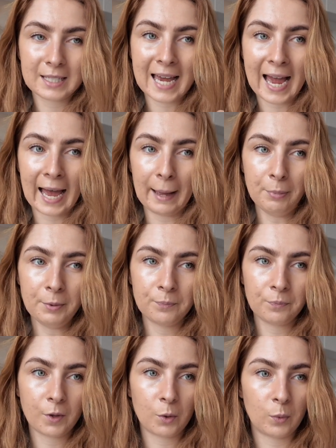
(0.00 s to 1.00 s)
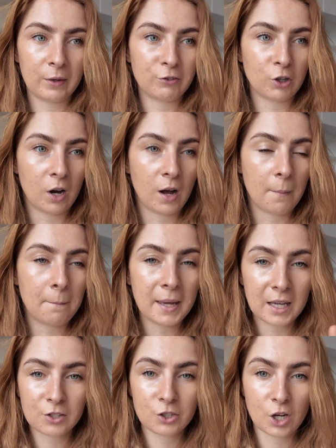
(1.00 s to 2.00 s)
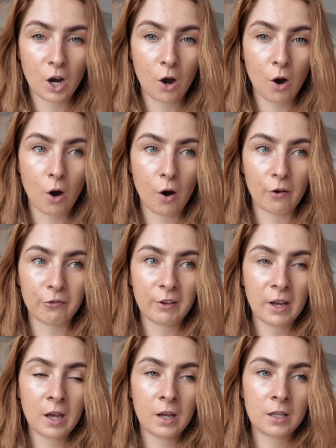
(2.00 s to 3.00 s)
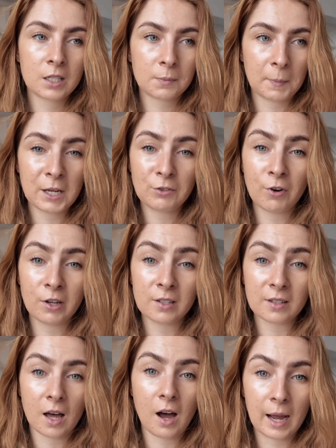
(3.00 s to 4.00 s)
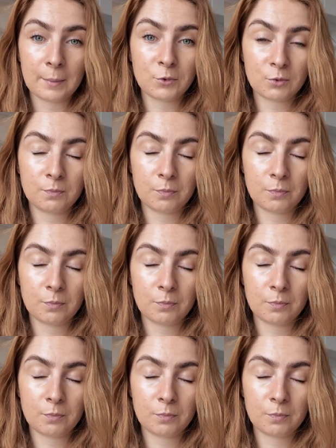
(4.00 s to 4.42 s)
tab, we've got a mixture of speed runs that I'm